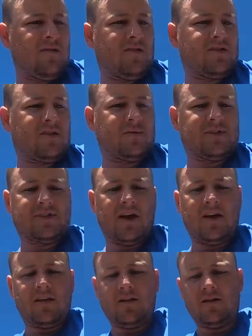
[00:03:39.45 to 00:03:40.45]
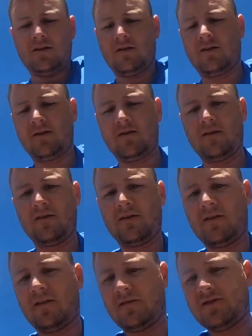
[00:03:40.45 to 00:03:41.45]
So instead,
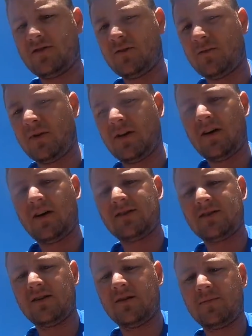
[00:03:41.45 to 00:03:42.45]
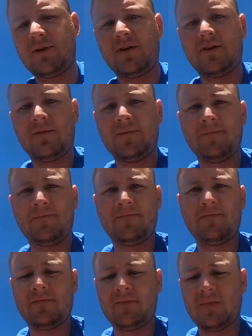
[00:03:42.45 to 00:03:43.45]
I'll show you what I got set up here.
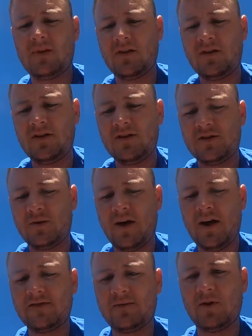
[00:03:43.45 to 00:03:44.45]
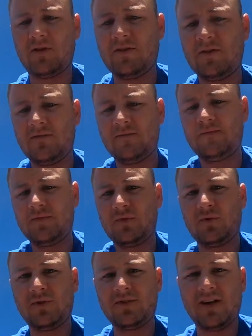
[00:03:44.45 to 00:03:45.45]
So I have some other
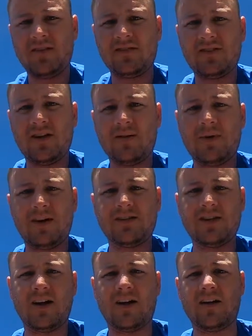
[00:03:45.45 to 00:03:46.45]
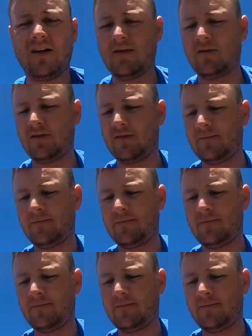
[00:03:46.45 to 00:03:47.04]
toys. I have a side-by-side. I have a